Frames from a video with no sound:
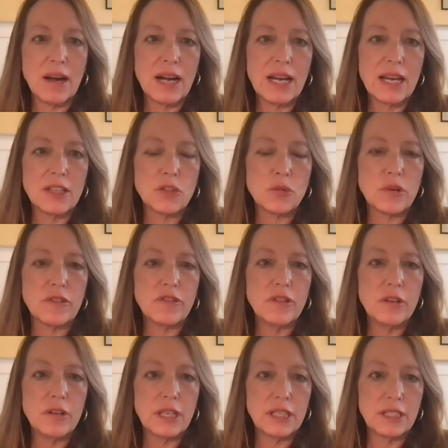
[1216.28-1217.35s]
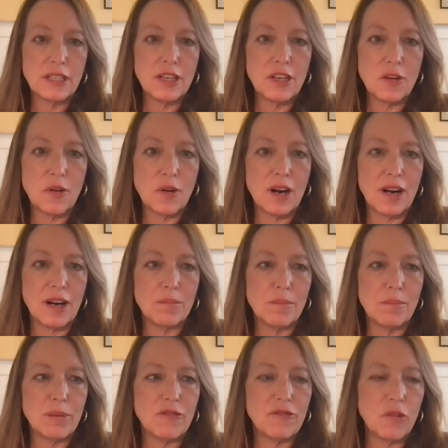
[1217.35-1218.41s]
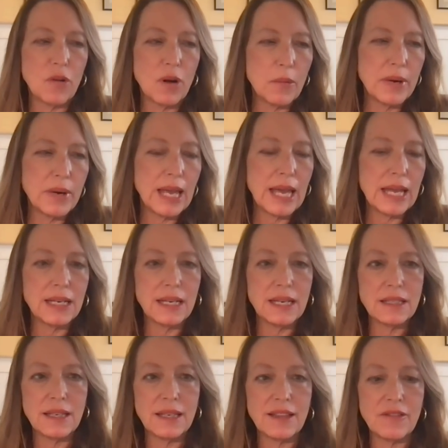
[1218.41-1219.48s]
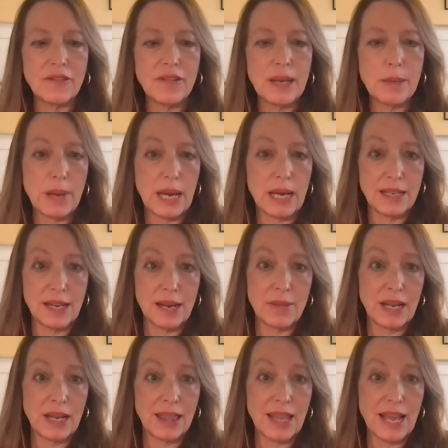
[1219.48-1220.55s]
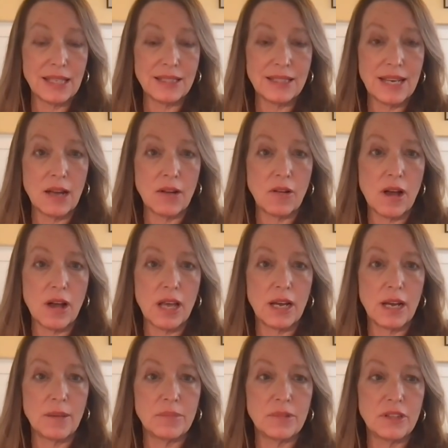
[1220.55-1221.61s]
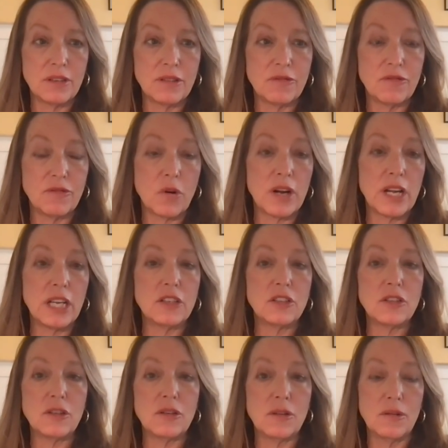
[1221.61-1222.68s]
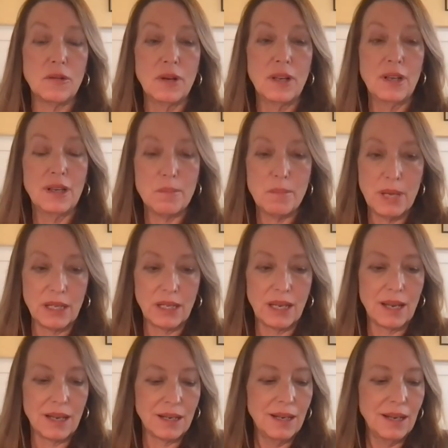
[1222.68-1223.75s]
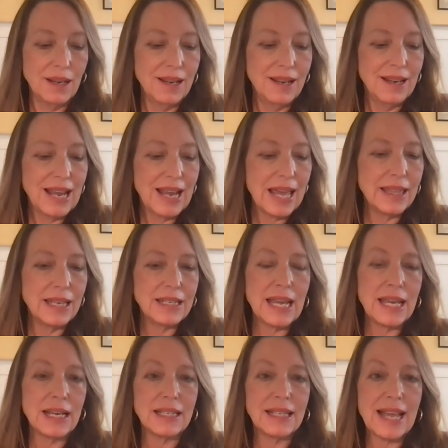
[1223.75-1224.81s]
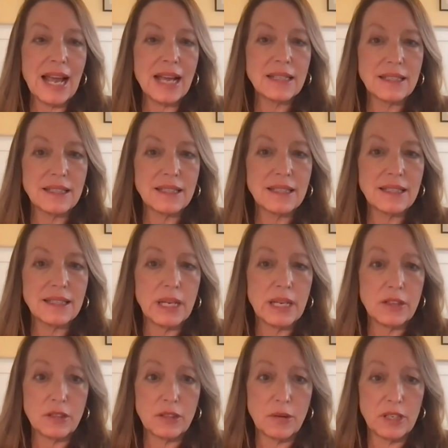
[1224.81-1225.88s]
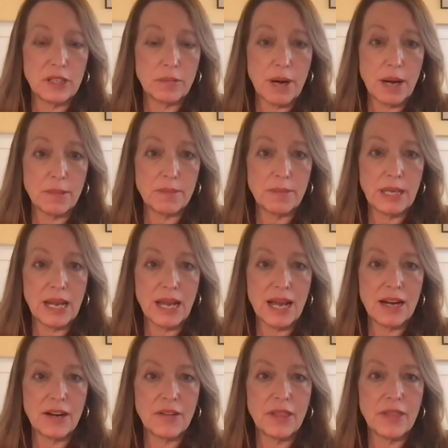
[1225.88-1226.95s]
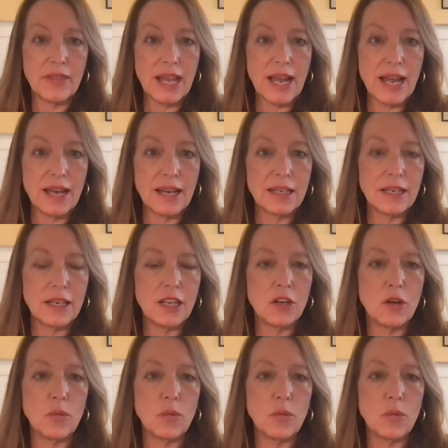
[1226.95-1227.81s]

Americans were food insecure before we headed into the pandemic, and that's now gone up to 42 million. And the data lags a little bit, so it's probably higher than that,